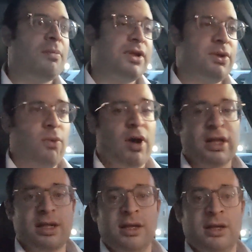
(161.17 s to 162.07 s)
But you
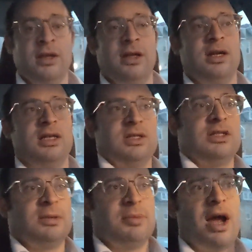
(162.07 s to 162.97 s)
want
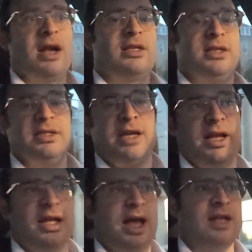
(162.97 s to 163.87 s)
such a product, such
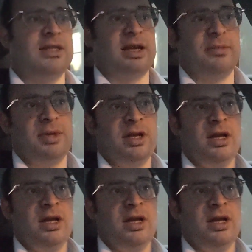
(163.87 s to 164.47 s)
a concept.